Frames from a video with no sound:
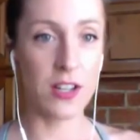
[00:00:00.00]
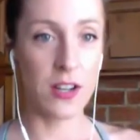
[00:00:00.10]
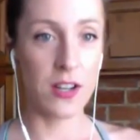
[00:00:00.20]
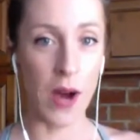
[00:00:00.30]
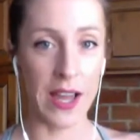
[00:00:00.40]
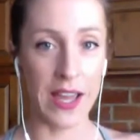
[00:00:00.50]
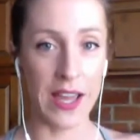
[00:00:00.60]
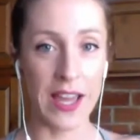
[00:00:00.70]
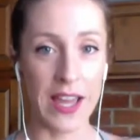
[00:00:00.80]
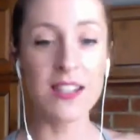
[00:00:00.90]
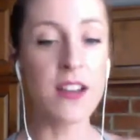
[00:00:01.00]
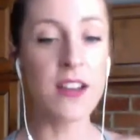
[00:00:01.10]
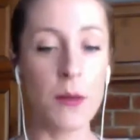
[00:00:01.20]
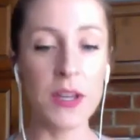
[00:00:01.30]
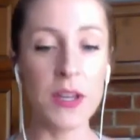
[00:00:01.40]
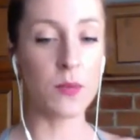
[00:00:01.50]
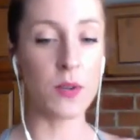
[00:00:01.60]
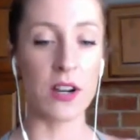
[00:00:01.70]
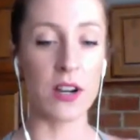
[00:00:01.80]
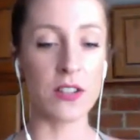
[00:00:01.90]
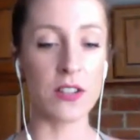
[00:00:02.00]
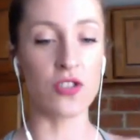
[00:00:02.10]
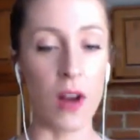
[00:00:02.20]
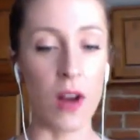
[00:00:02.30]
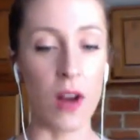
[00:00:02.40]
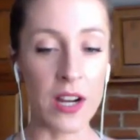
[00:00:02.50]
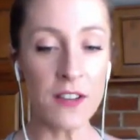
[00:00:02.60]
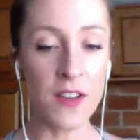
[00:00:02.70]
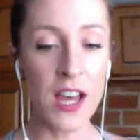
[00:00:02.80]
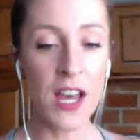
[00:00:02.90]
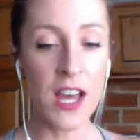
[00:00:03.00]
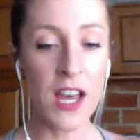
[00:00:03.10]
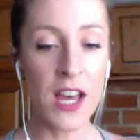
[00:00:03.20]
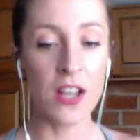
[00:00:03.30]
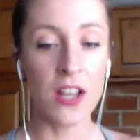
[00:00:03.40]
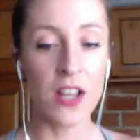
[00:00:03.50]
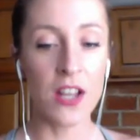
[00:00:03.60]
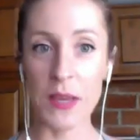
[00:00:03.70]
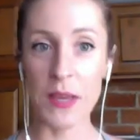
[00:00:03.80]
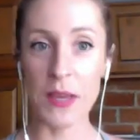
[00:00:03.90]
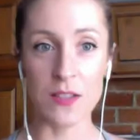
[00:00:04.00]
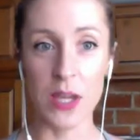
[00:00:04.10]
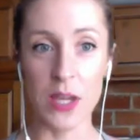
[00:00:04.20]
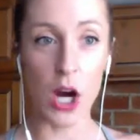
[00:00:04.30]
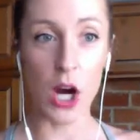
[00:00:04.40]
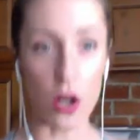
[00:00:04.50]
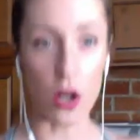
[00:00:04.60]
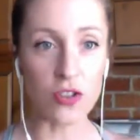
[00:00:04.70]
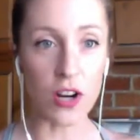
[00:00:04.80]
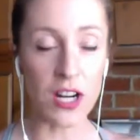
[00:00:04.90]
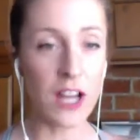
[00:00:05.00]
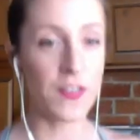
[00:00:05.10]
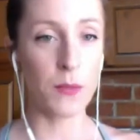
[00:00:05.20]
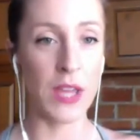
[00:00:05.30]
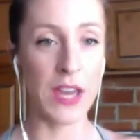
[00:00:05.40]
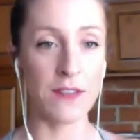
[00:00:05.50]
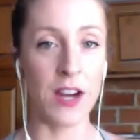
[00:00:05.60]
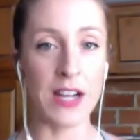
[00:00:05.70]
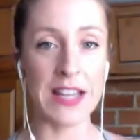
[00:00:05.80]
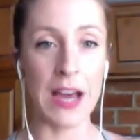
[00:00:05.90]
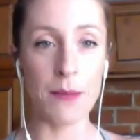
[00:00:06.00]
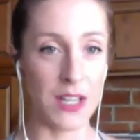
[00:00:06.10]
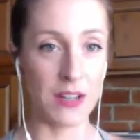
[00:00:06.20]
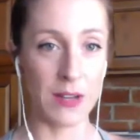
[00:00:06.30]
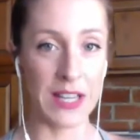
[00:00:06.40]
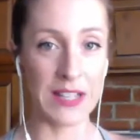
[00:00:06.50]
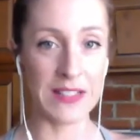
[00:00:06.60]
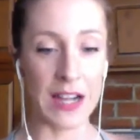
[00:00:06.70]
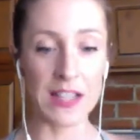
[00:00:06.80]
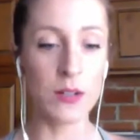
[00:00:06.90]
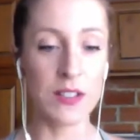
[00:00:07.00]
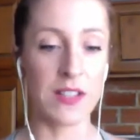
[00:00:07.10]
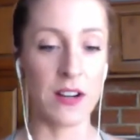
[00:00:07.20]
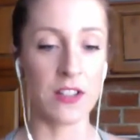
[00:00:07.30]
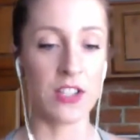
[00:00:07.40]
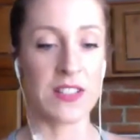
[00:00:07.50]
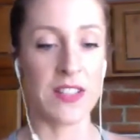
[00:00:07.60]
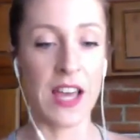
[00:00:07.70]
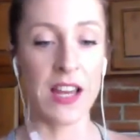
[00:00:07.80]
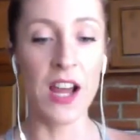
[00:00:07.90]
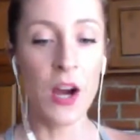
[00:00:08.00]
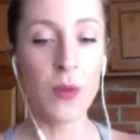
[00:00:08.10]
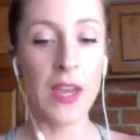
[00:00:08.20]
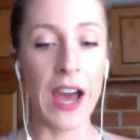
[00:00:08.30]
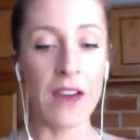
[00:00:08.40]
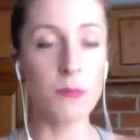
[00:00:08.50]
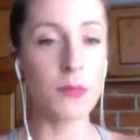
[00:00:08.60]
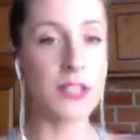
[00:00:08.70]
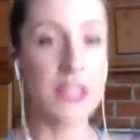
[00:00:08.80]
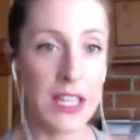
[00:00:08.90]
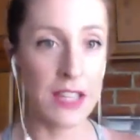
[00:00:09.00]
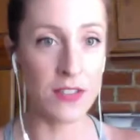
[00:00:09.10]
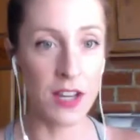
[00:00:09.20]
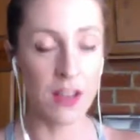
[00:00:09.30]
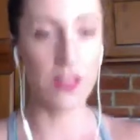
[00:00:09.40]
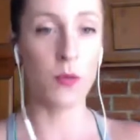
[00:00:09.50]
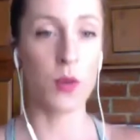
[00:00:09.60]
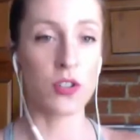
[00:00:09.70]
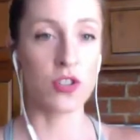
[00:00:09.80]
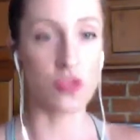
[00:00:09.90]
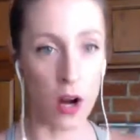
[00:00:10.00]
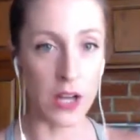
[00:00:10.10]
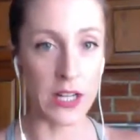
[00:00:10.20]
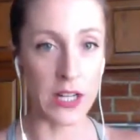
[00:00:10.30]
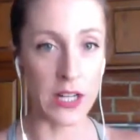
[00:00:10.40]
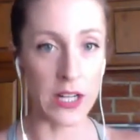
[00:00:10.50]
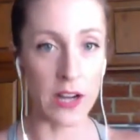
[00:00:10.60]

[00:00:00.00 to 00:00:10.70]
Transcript: Why? It's not because we're not strong enough. It's because we are strong enough and we have not tapped into it. Exactly what Sarah just said. We haven't believed that we're strong enough.